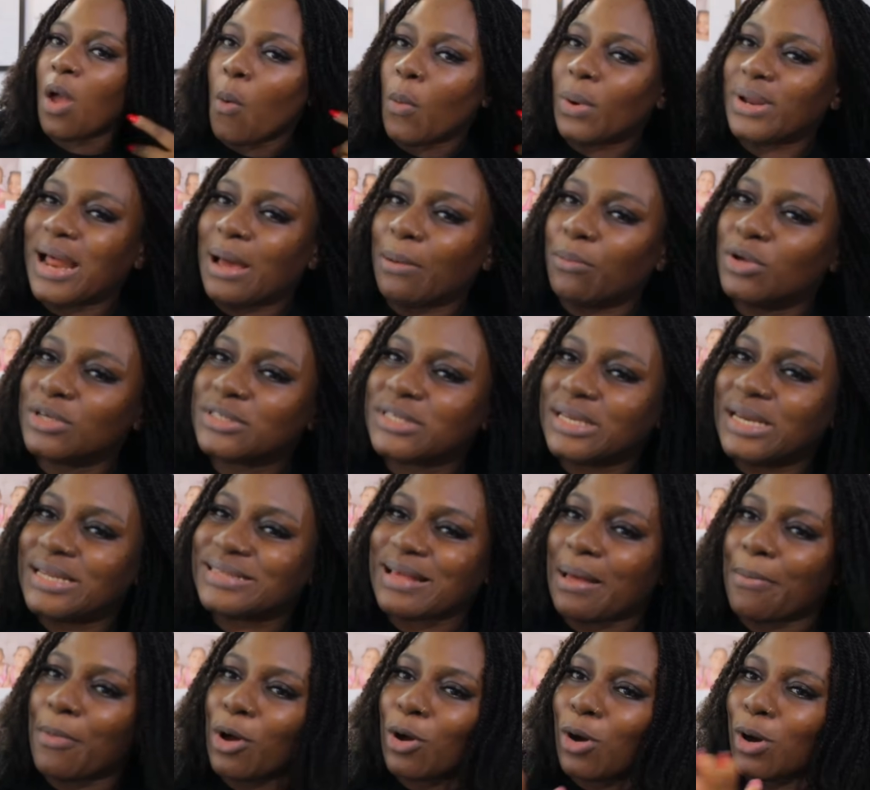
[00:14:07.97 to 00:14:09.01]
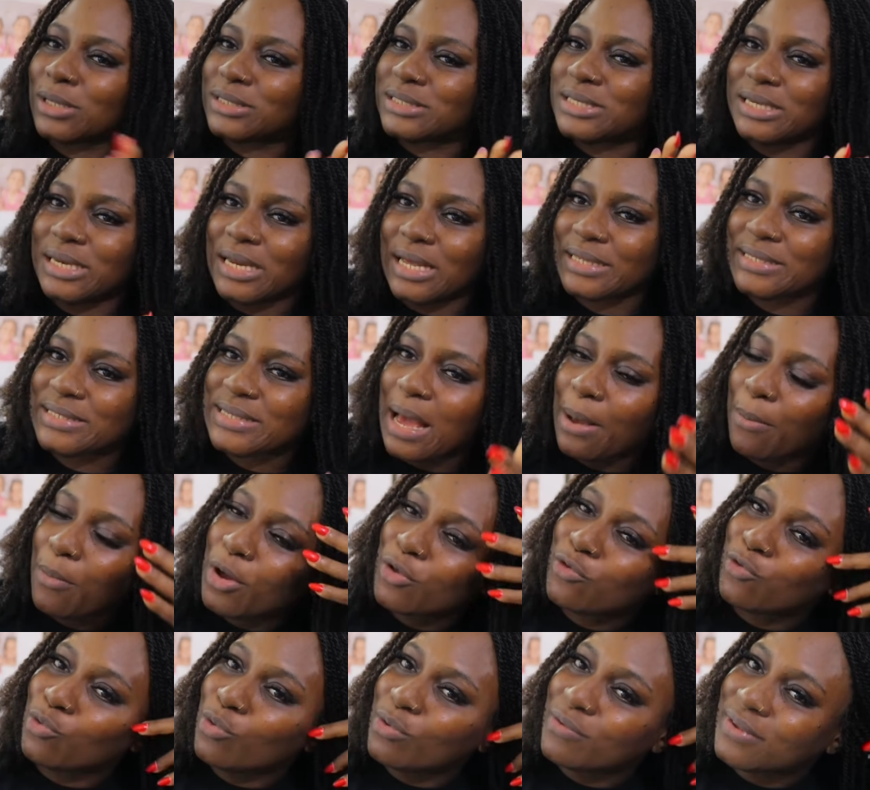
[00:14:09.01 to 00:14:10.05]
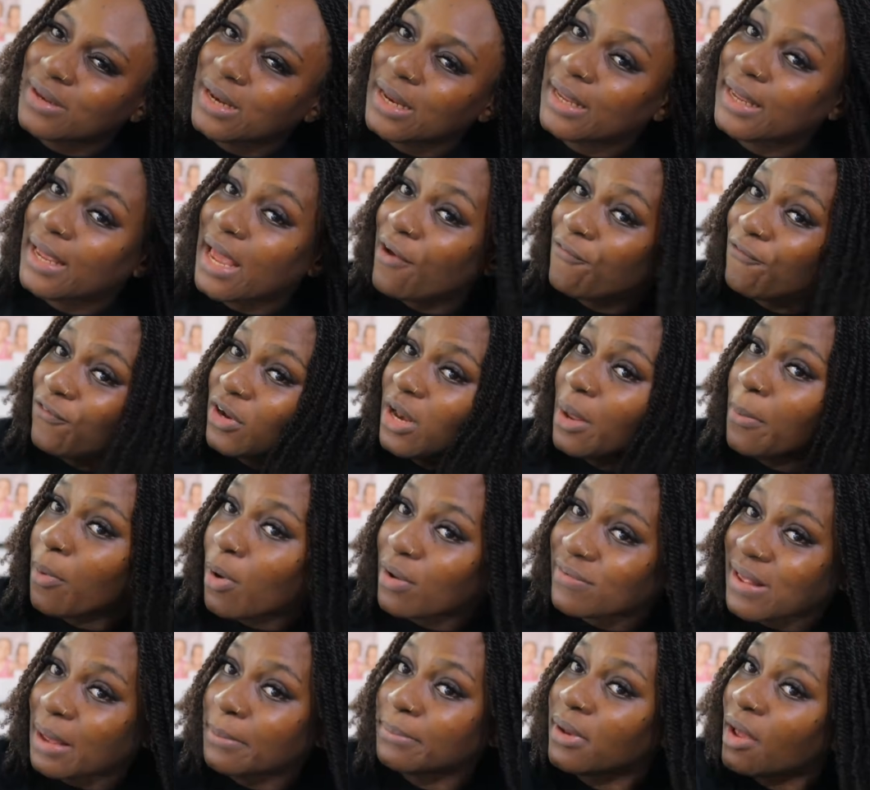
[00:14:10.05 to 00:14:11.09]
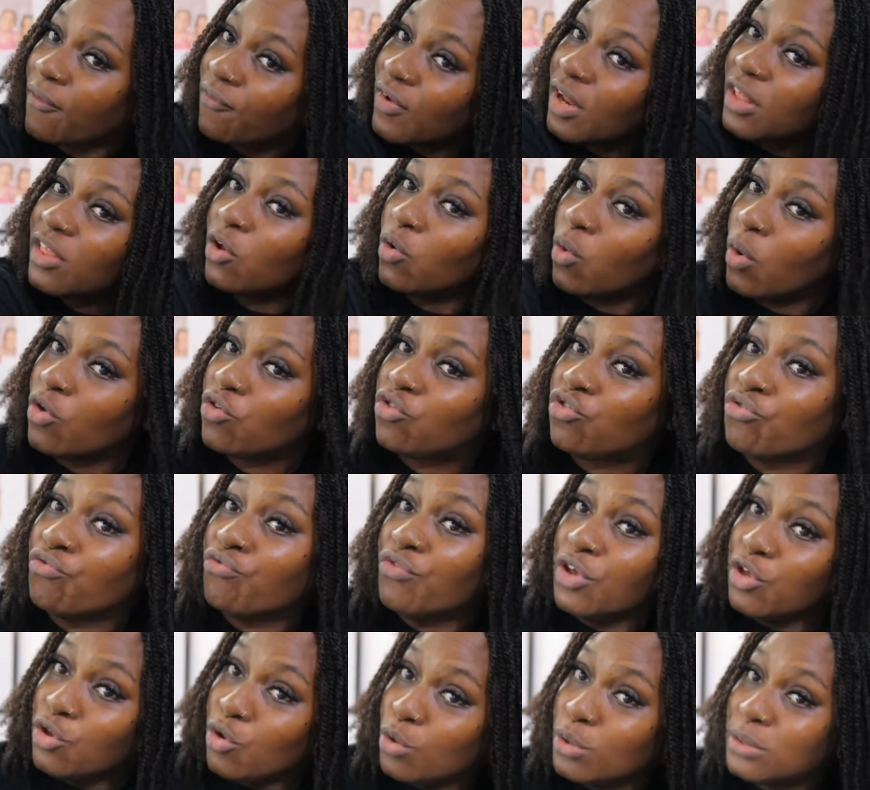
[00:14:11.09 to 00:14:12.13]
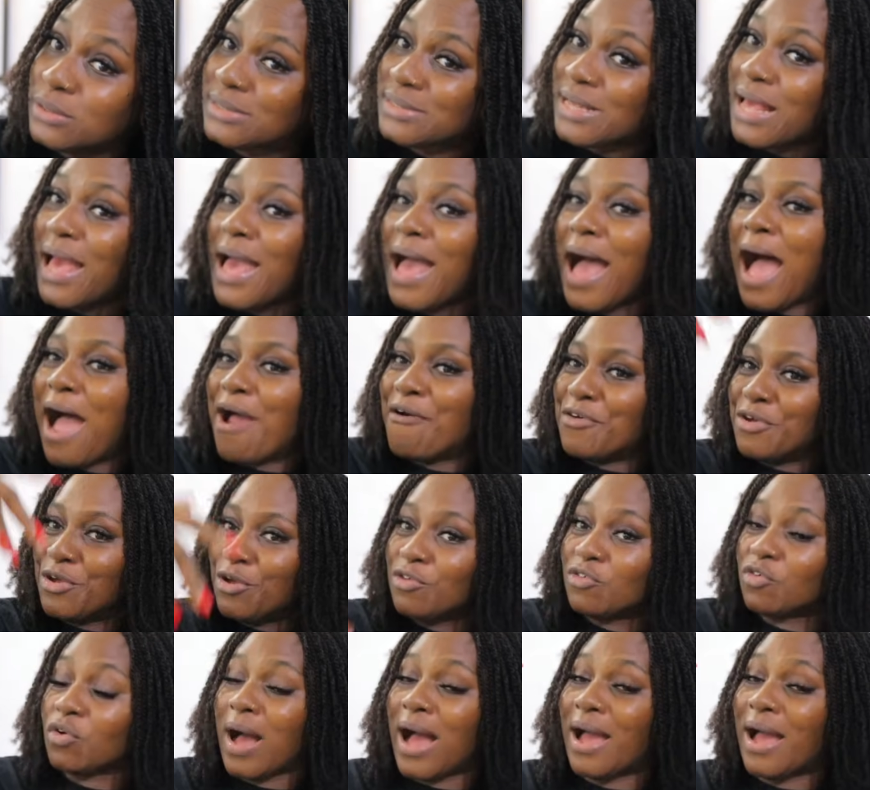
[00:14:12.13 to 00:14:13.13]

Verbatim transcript: When I'm losing it, I'm not cutting it. I'm going to losing it carefully because I'm definitely going to reuse and reuse.